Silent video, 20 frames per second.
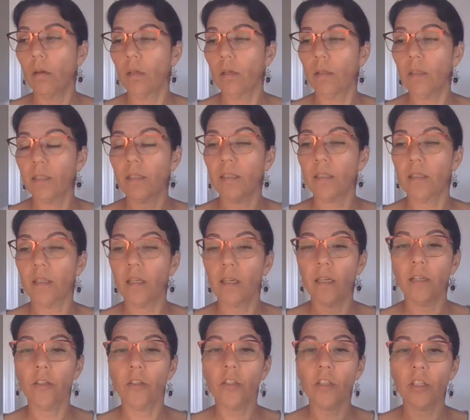This is the
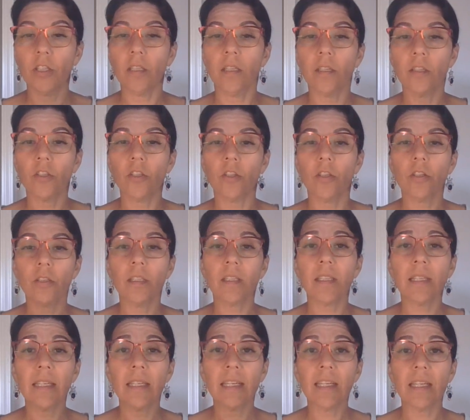energy that you're
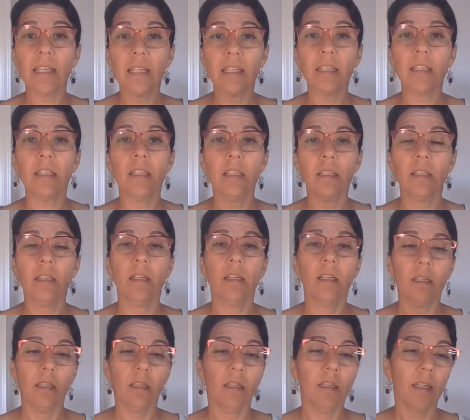sitting in
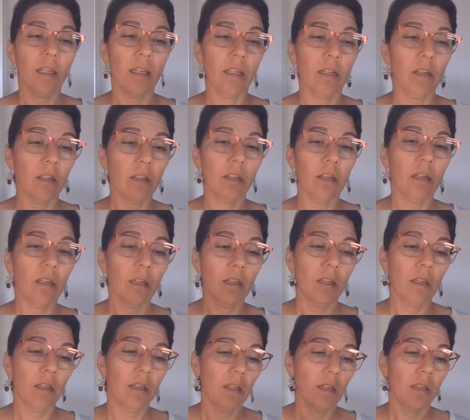here
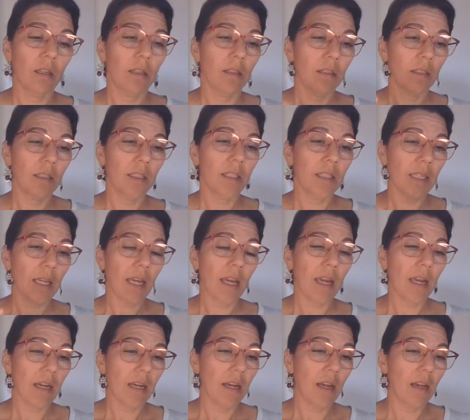
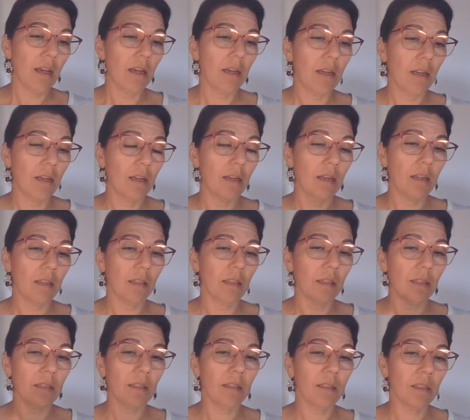today,
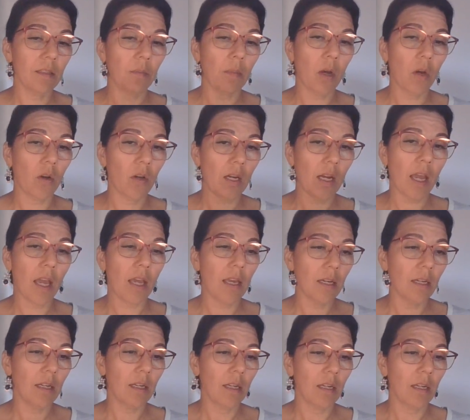this morning.